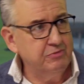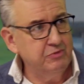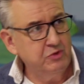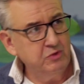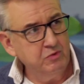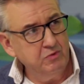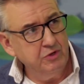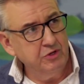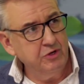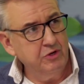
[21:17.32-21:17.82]

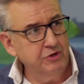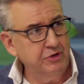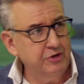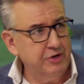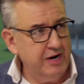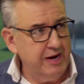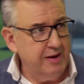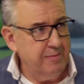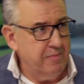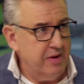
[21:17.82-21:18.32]
to another
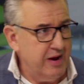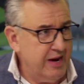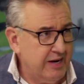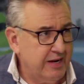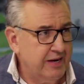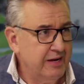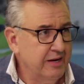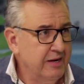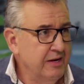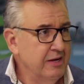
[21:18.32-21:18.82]
and
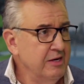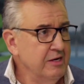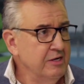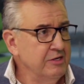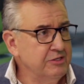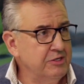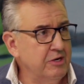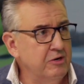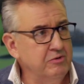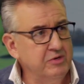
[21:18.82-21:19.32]
back,
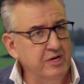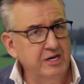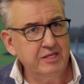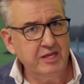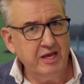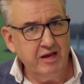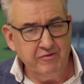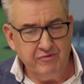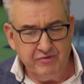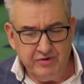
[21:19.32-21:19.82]
so that
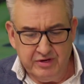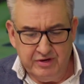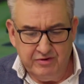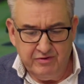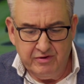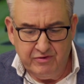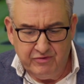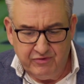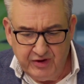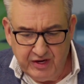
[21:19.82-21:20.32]

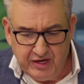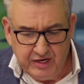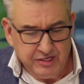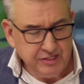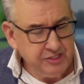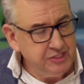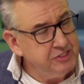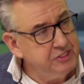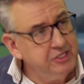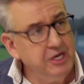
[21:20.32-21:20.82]
everything is
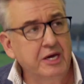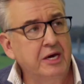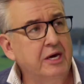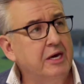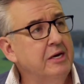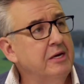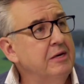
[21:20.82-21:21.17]
in sync.